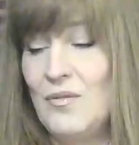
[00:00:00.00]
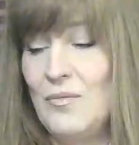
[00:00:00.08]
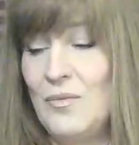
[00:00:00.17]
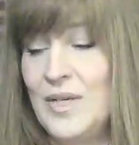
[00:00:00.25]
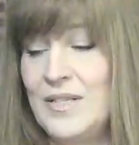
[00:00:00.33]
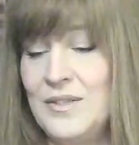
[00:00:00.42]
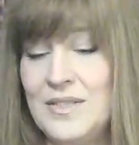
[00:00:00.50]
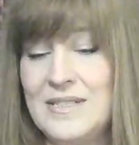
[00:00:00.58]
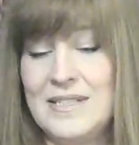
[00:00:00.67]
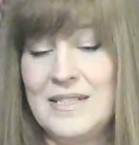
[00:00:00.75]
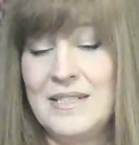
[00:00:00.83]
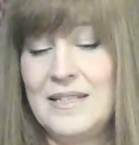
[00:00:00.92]
we did
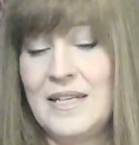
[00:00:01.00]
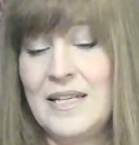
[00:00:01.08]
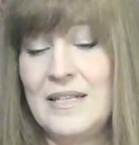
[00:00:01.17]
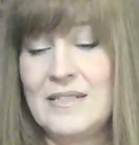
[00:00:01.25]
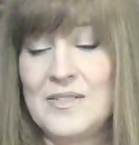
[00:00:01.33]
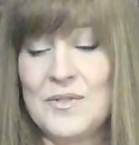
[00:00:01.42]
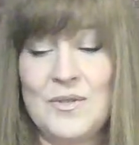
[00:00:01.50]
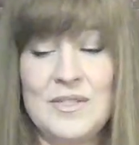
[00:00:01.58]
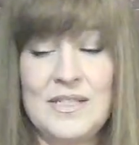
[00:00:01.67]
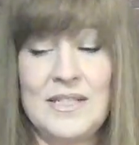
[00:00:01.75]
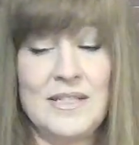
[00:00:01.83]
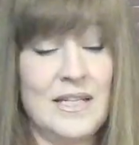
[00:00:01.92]
see the King of
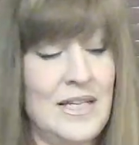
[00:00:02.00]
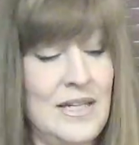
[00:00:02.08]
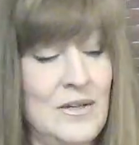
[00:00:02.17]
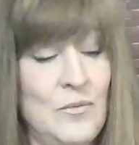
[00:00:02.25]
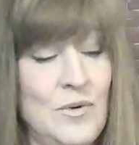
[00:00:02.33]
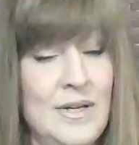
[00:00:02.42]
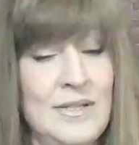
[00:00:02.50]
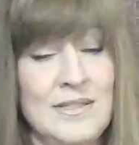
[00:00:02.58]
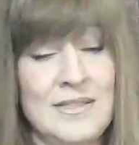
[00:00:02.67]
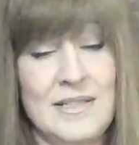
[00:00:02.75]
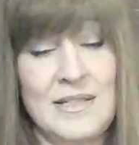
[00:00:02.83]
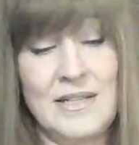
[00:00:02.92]
Swords and the King of
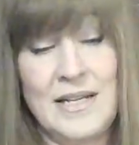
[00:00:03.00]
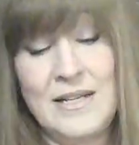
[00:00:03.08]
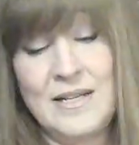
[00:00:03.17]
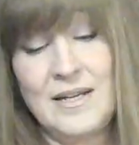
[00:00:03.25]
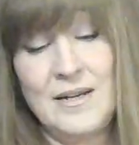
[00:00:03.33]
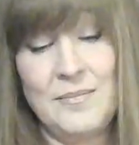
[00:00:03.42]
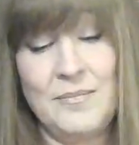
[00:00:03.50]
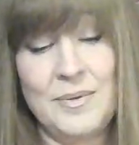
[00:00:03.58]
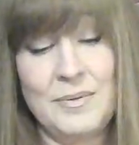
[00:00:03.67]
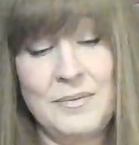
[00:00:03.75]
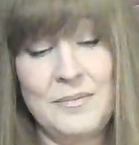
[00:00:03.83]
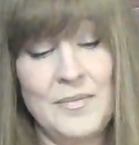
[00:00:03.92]
Wands that end up
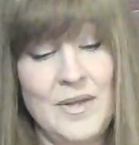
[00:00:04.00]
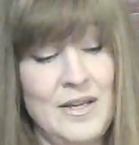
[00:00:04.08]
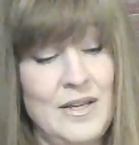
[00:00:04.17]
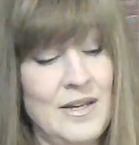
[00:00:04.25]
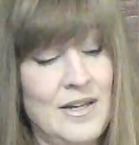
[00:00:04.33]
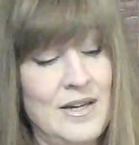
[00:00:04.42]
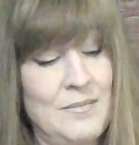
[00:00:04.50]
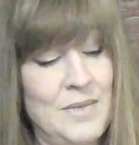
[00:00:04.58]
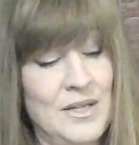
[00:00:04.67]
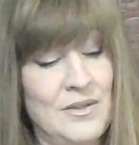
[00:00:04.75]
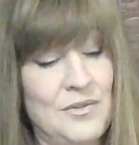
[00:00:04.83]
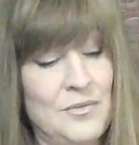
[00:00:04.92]

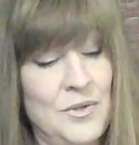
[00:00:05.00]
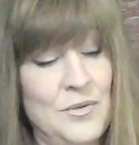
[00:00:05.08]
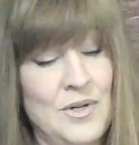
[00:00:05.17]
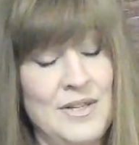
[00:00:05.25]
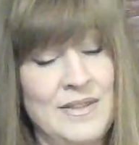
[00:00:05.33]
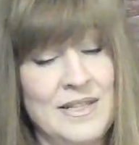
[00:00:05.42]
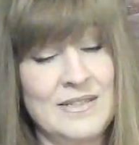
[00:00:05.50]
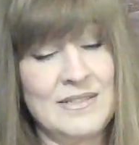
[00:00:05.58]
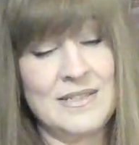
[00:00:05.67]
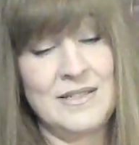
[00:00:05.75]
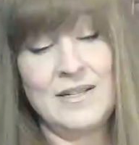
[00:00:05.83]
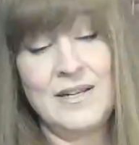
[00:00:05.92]
coming through on
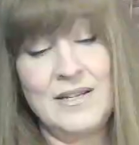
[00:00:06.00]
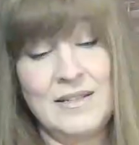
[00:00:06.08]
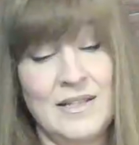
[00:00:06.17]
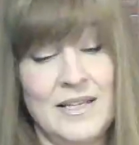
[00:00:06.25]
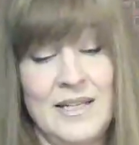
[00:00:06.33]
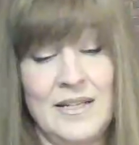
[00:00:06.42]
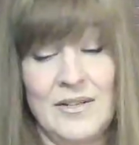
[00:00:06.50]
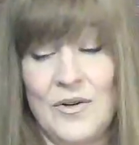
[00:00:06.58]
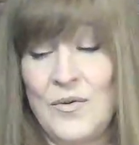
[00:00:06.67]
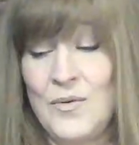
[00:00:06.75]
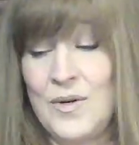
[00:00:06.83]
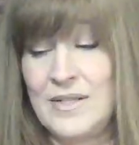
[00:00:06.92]
this and not the King of
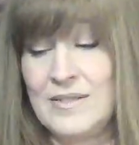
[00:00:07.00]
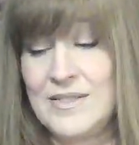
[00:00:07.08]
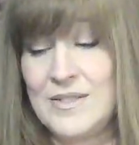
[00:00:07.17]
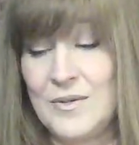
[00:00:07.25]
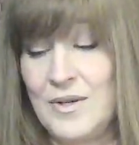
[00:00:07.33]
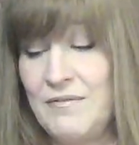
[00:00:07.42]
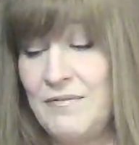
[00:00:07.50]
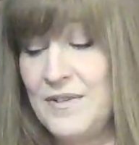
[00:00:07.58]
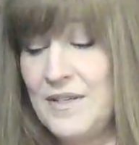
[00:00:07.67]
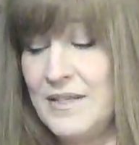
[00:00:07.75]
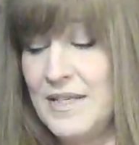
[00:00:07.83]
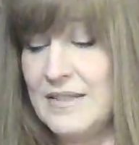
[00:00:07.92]
Coins. So I
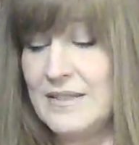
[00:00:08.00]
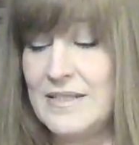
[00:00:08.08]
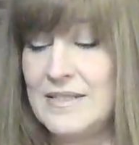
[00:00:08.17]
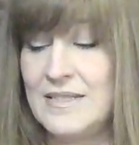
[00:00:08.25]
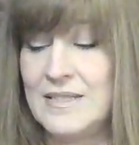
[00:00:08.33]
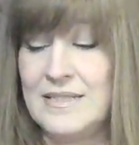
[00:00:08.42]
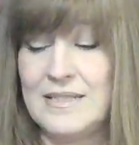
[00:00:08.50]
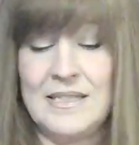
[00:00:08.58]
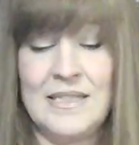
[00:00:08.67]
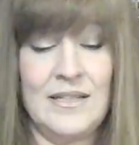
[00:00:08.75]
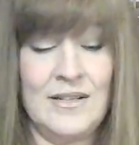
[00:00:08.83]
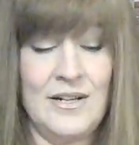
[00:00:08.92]
feel like this
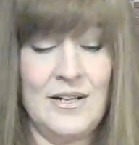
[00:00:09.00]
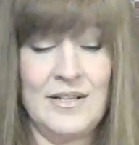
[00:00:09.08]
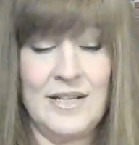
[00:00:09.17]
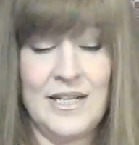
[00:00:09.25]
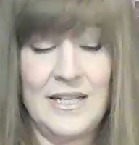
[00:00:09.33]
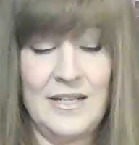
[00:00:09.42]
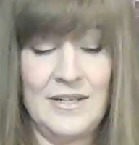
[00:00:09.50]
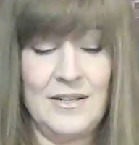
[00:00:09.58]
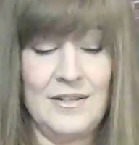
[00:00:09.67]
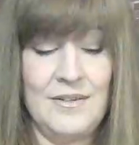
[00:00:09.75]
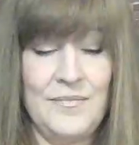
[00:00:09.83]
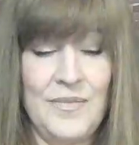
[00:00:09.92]
Deceit card
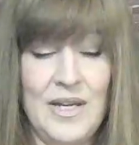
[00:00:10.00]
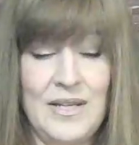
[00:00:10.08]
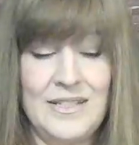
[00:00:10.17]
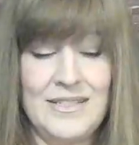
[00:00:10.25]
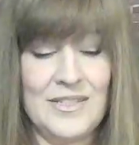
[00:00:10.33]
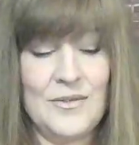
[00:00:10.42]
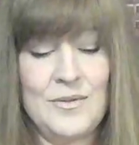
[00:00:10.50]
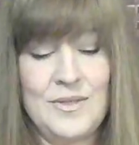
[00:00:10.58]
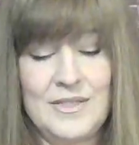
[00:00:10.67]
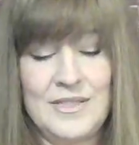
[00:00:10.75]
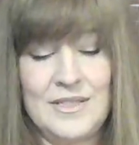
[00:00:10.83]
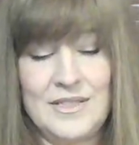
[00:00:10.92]
here is
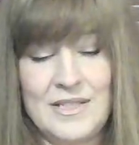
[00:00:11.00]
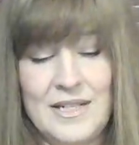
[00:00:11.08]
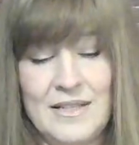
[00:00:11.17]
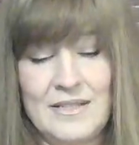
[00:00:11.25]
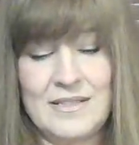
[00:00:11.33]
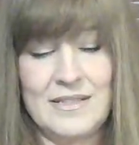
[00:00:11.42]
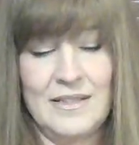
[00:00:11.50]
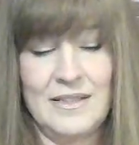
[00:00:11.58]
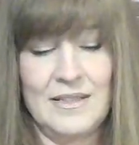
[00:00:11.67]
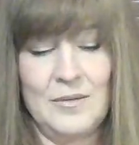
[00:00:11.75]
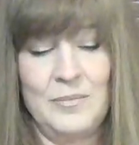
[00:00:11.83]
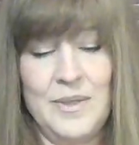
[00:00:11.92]
going to tell us a
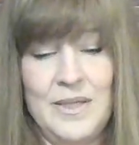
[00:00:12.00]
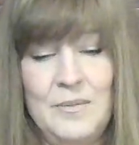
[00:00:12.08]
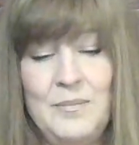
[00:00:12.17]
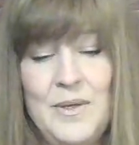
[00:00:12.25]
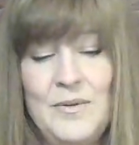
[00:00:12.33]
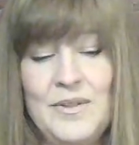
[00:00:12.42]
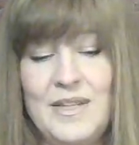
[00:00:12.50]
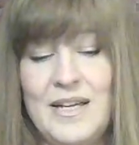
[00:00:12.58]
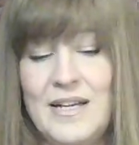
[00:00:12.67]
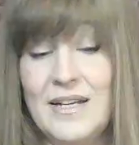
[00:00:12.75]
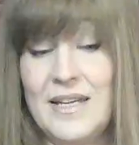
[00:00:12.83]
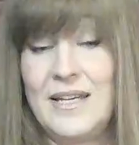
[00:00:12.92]
little bit about
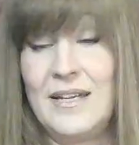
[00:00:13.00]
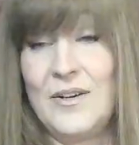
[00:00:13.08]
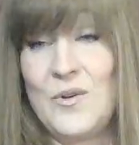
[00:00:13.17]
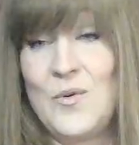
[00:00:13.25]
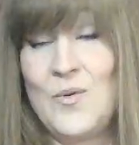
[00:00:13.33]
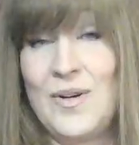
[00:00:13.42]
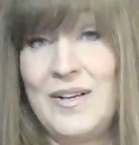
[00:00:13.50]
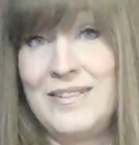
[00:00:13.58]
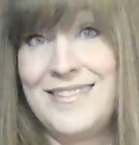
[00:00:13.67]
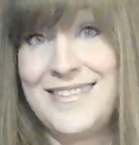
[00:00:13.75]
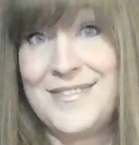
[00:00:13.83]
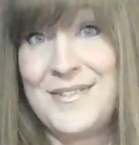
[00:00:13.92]
that King of
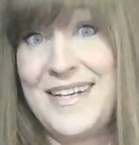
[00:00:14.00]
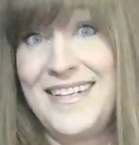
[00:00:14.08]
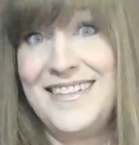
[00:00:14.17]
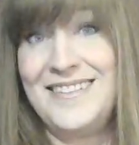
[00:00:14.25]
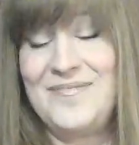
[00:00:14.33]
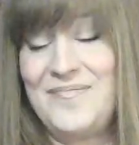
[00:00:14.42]
Coins, right?